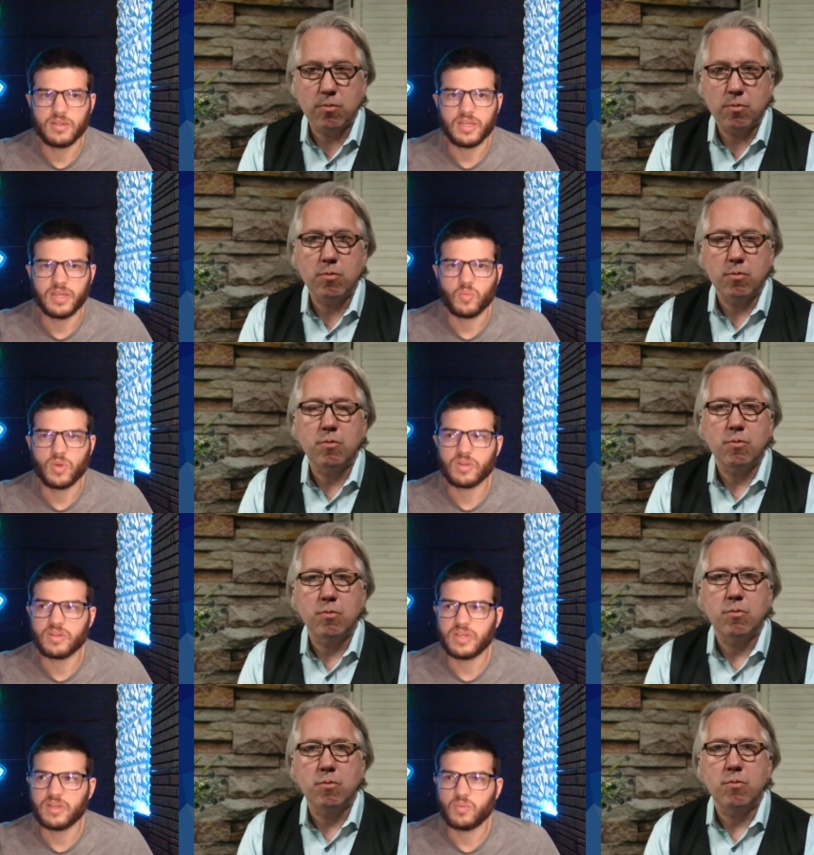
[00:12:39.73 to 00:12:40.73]
Speaker 1: and what
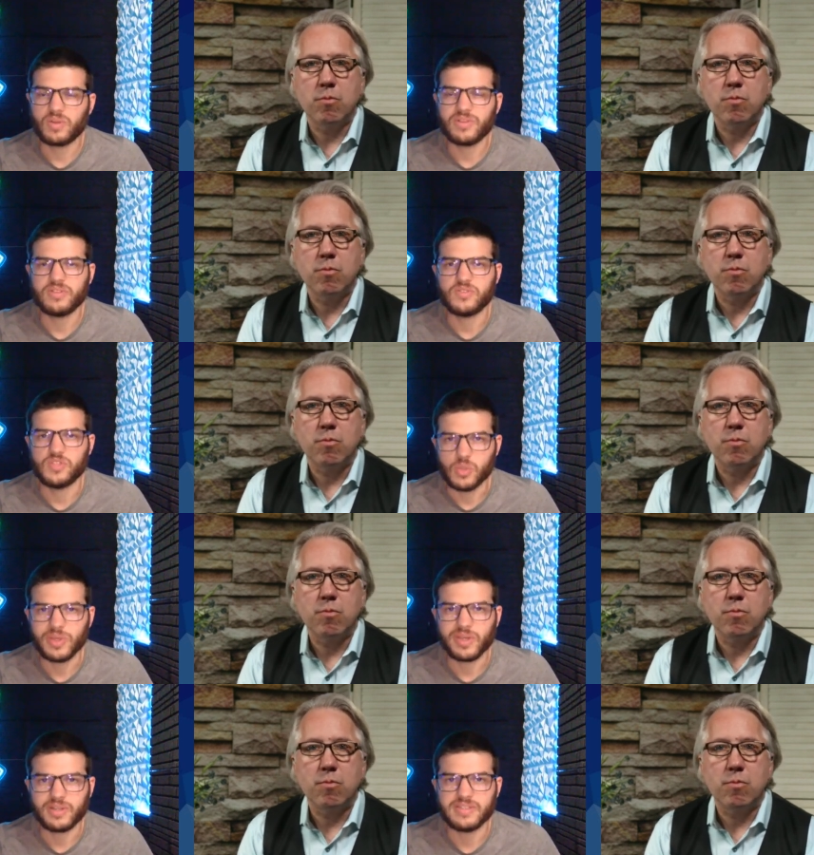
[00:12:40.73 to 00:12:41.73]
are they, what are they
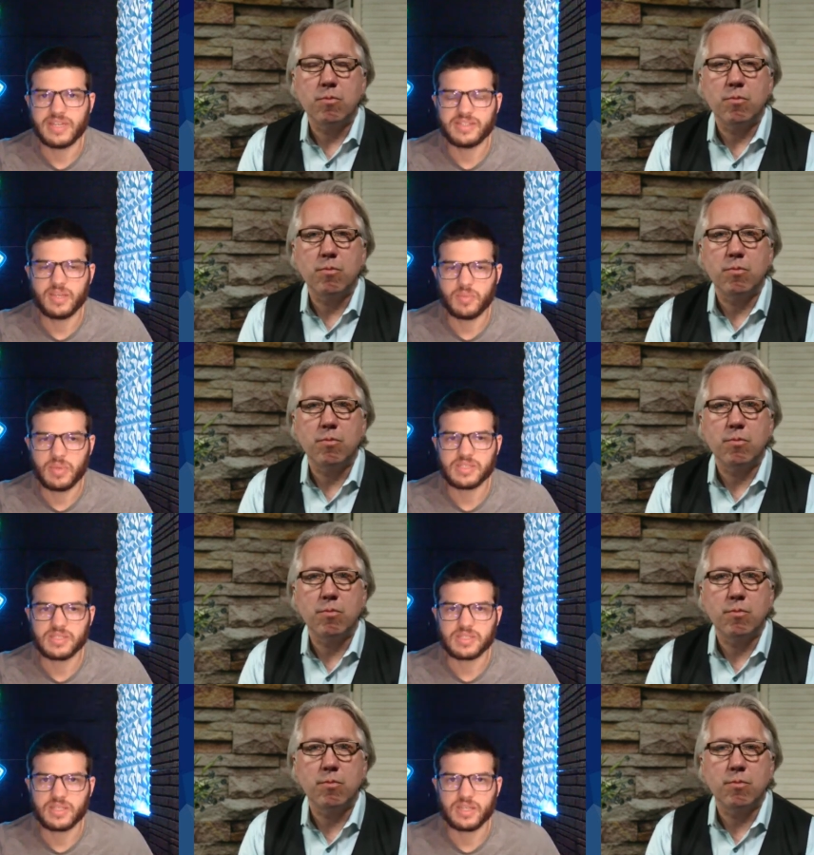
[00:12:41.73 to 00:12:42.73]
doing on a day-to-day
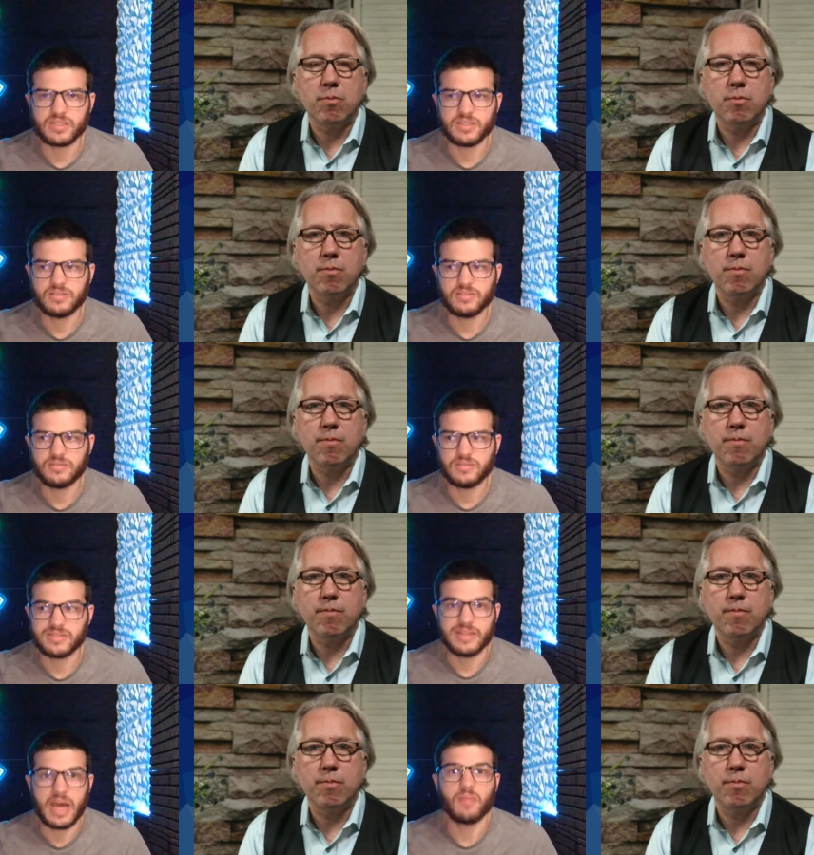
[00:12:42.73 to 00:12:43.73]
basis that
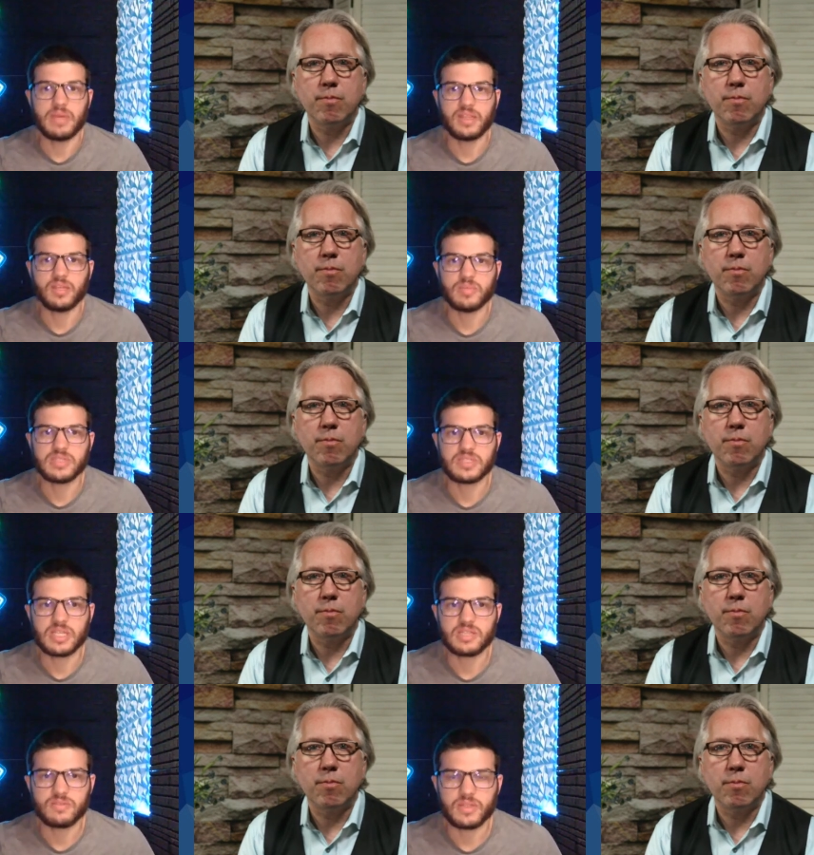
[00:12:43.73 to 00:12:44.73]
does not make them a
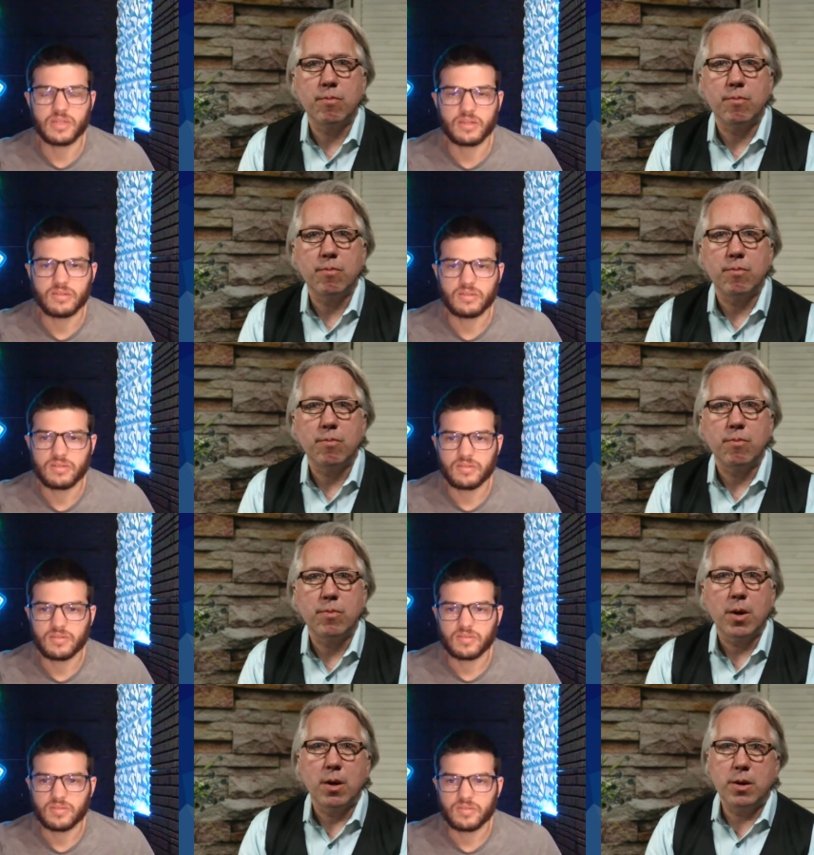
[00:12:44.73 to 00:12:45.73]
successful leader?
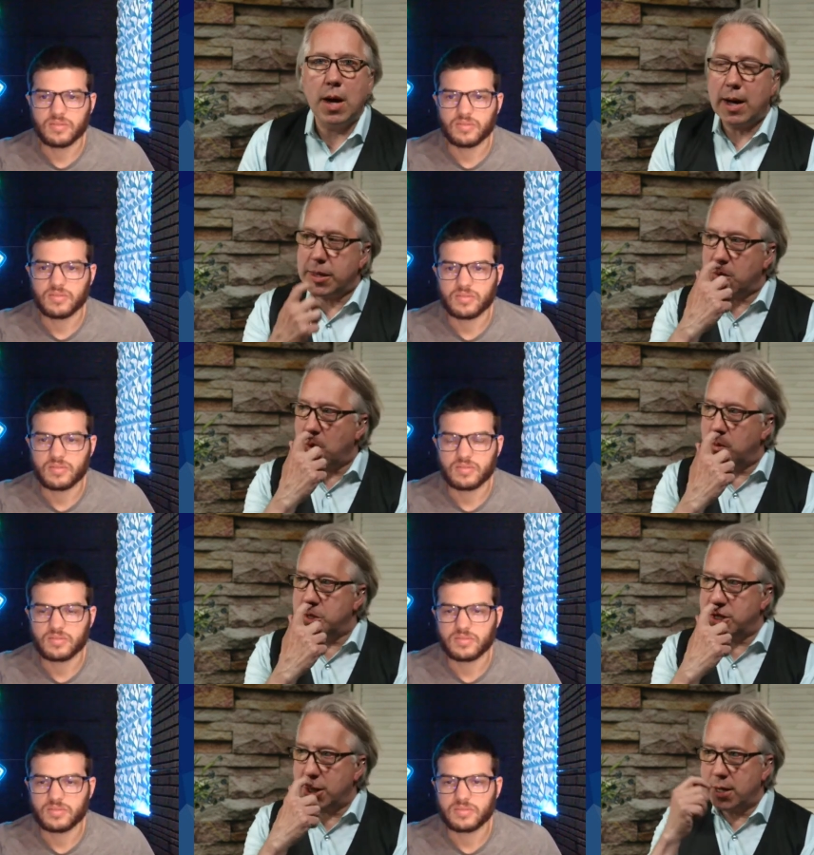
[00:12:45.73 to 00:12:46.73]
Speaker 2: Yeah, I think what we
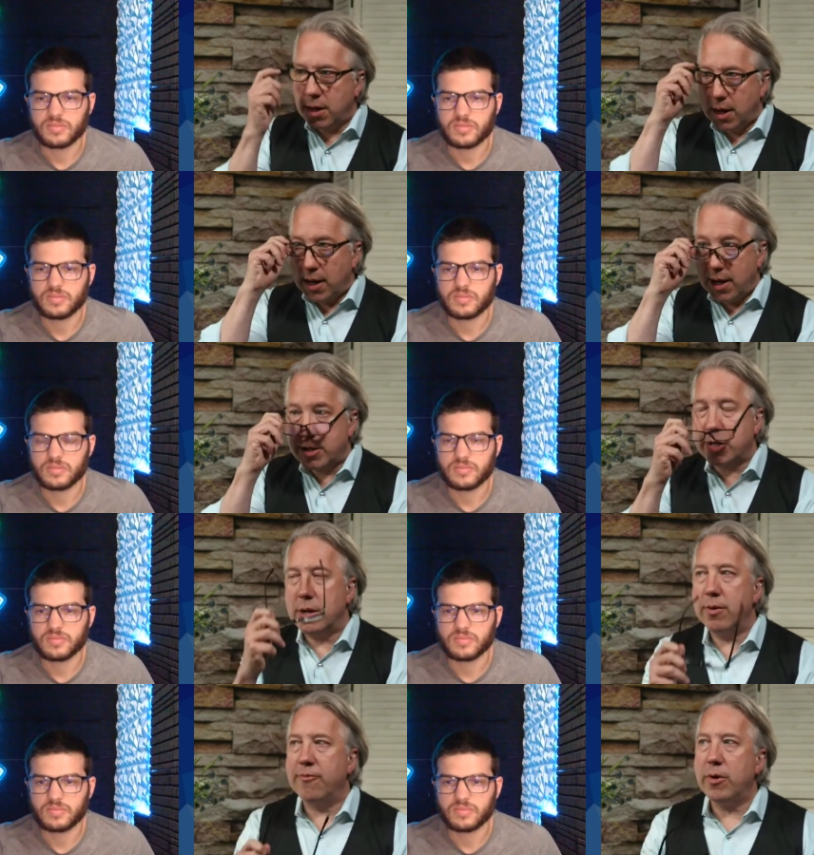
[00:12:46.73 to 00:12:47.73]
see, it's
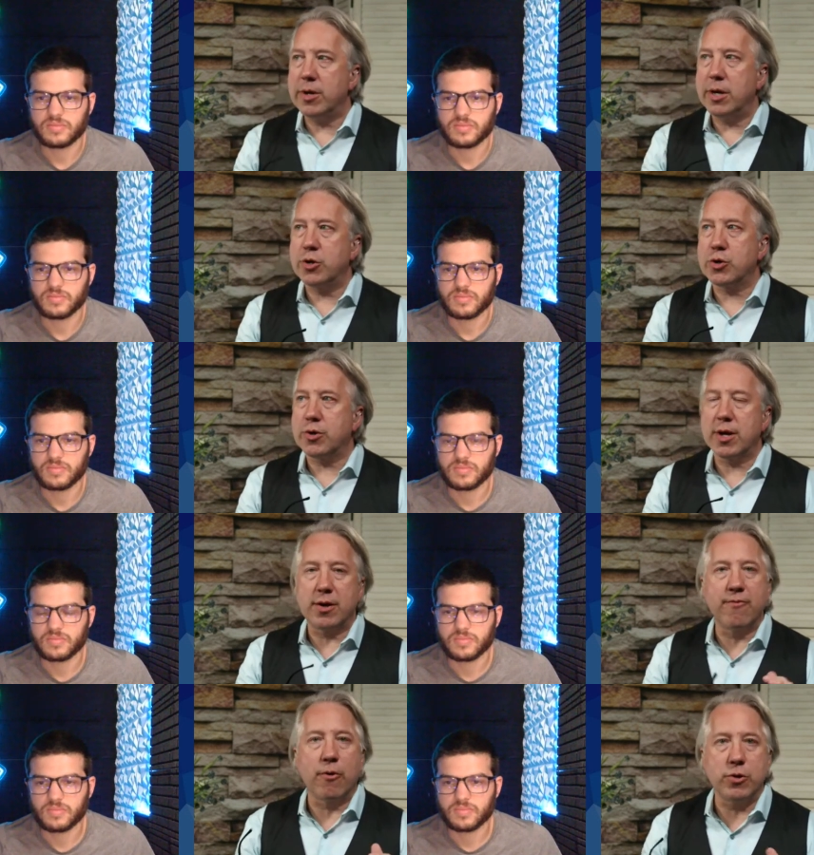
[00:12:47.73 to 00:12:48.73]
a very interesting
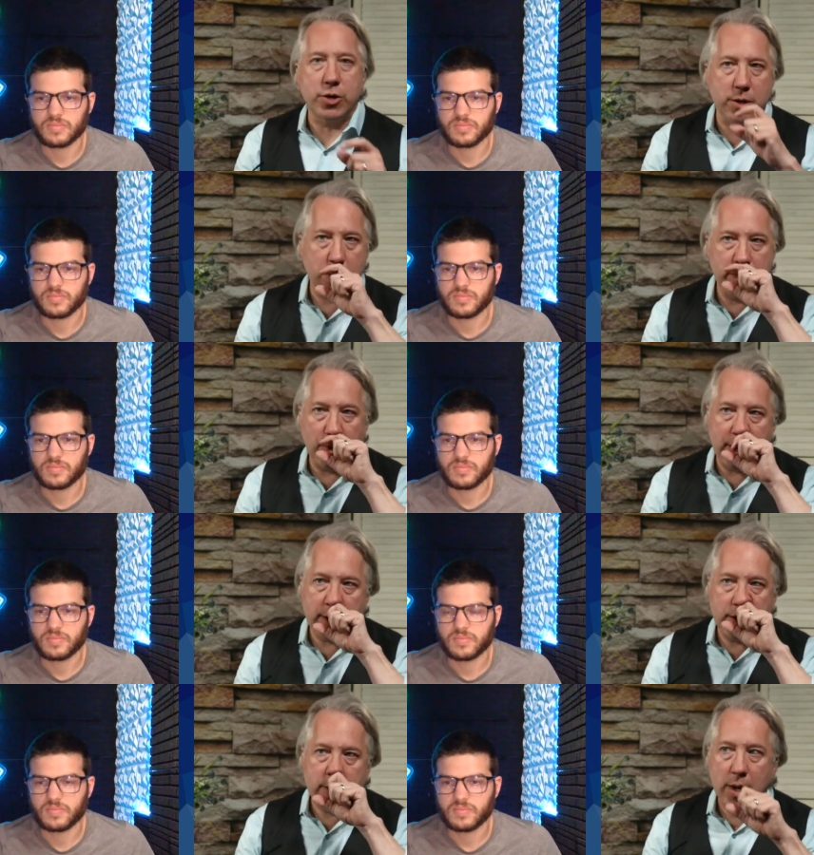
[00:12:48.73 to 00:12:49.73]
inversion,
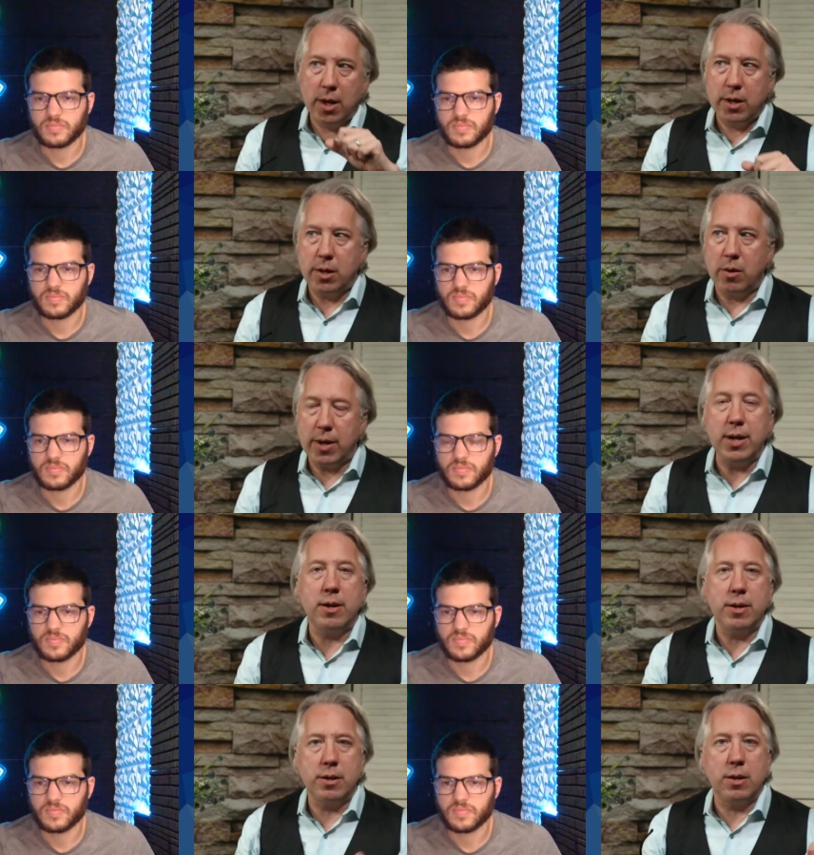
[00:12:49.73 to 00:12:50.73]
Brandon, is, you know, in,
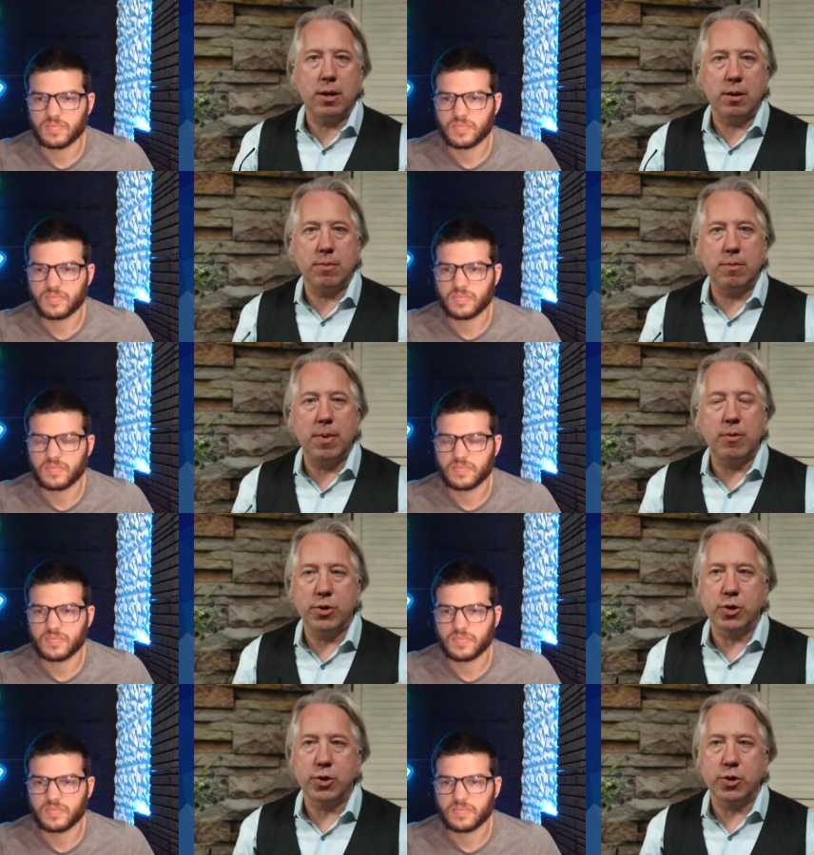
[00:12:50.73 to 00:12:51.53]
in uh, my research,